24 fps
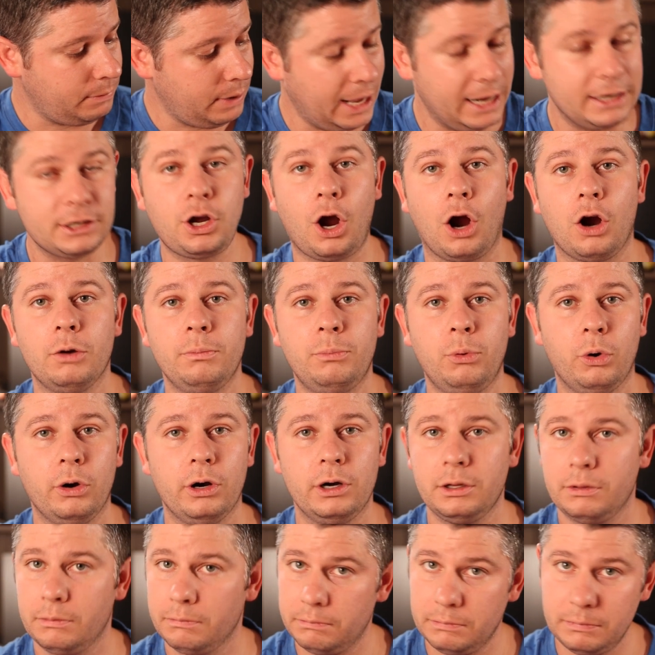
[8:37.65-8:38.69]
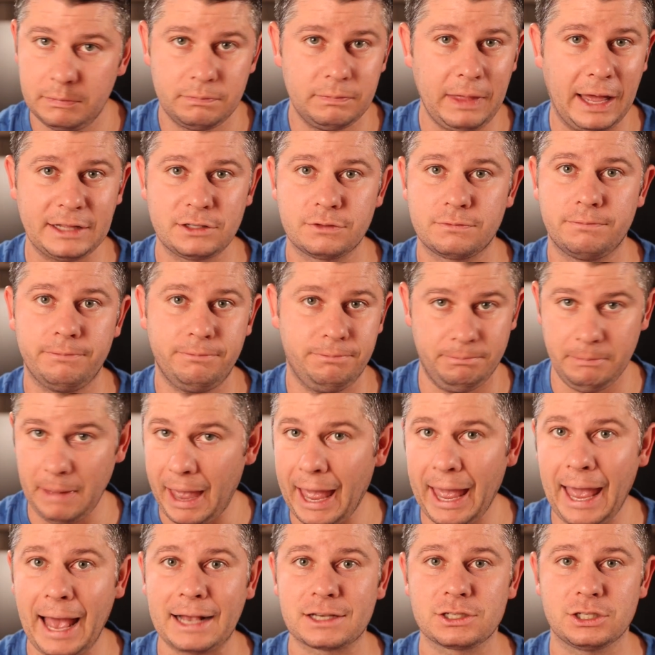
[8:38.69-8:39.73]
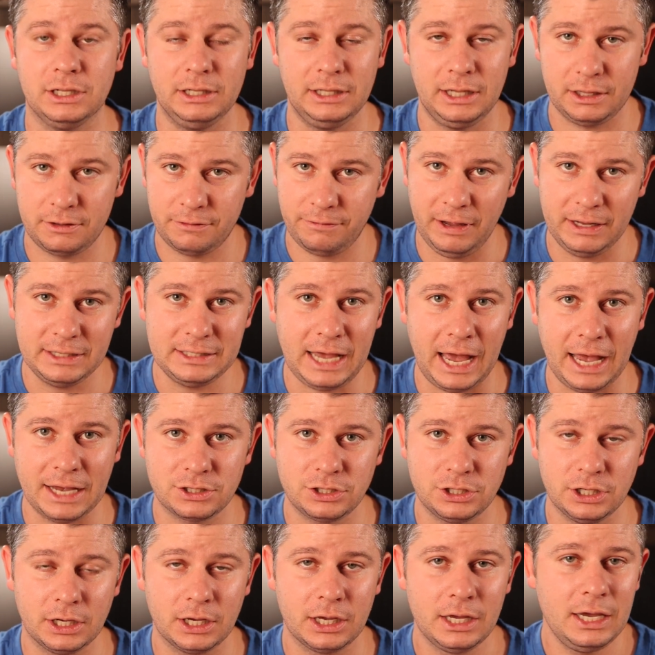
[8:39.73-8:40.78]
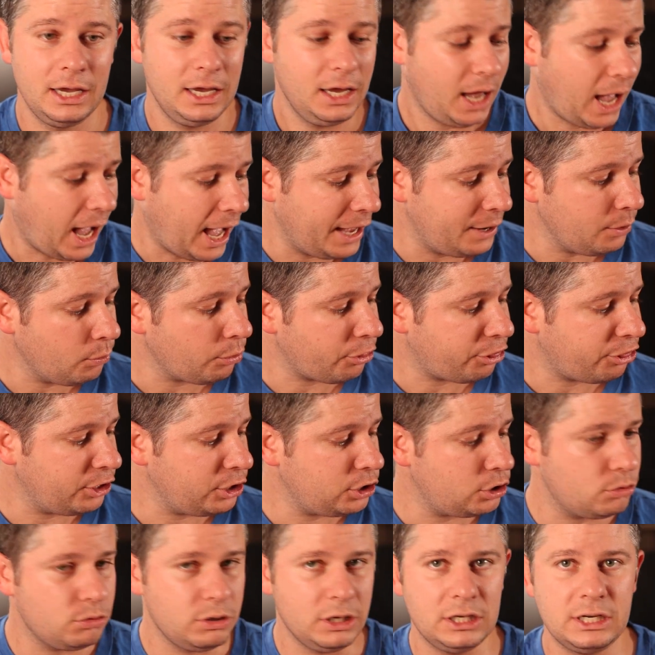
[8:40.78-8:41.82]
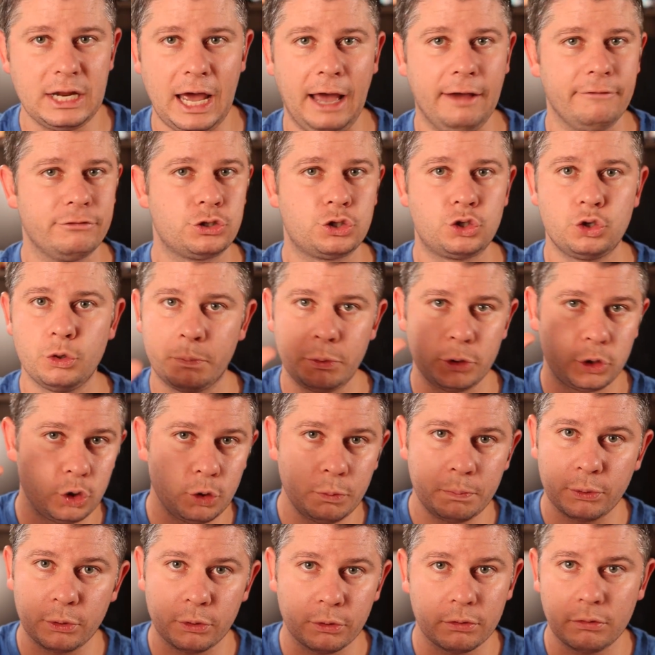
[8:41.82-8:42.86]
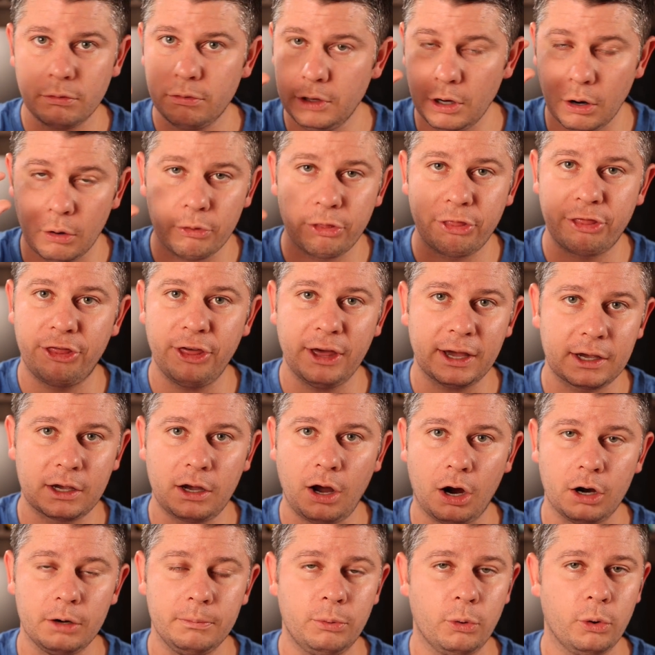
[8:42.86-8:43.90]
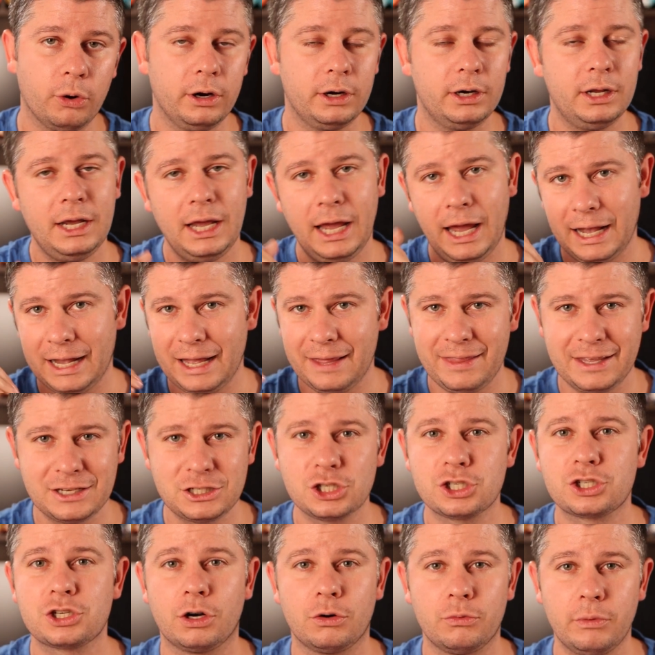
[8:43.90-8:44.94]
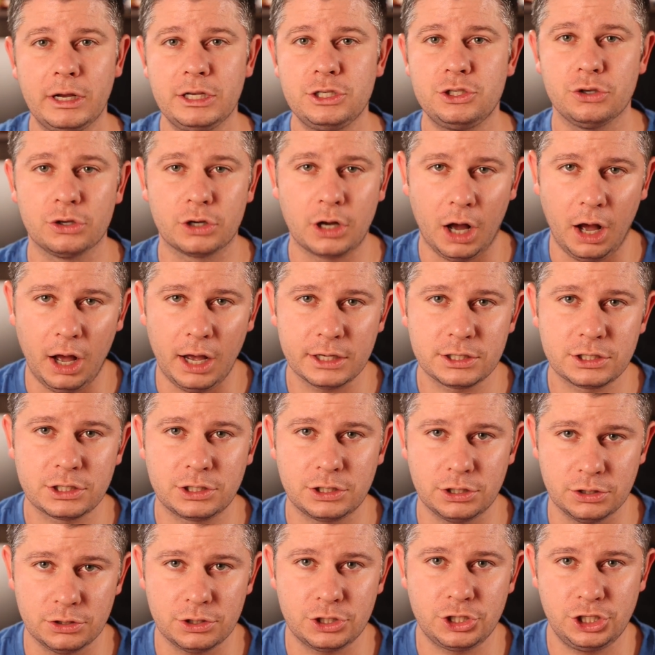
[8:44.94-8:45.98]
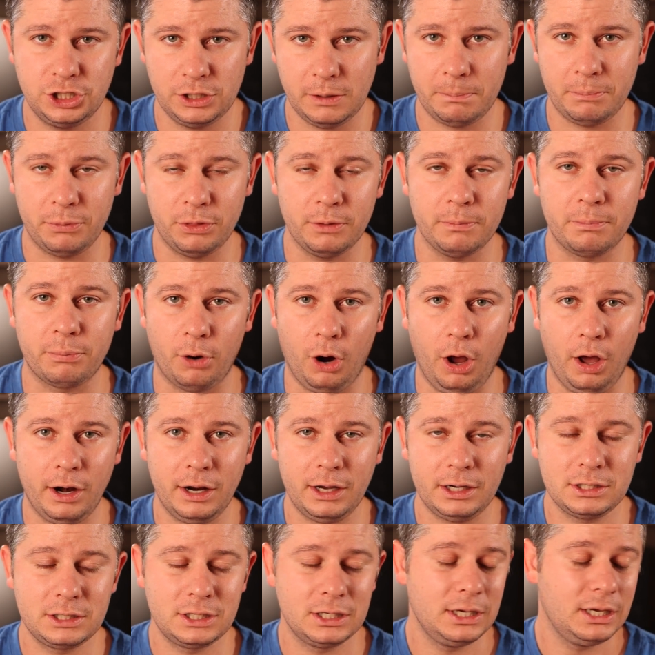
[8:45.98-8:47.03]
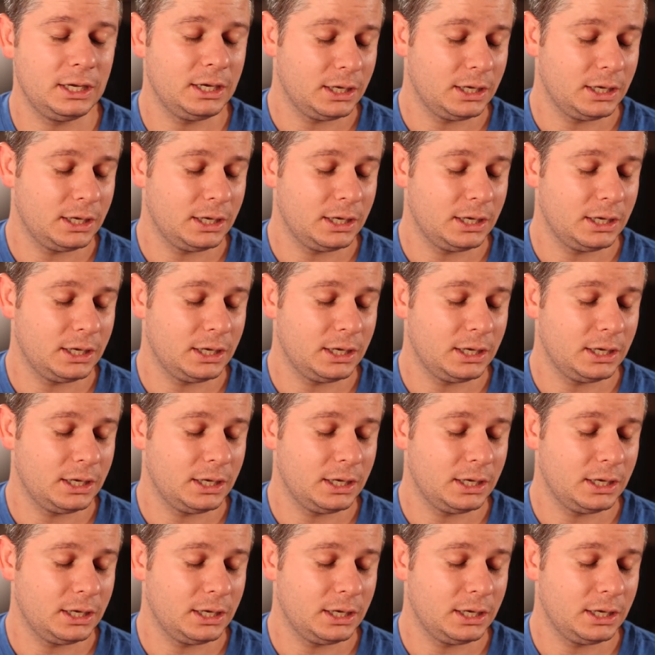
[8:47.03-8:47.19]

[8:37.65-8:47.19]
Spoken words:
and cardboard, that's excellent. That's fantastic. I don't think you need to have super duper, you know, thick cardboard. Again, that's just going to raise your cost to ship the product.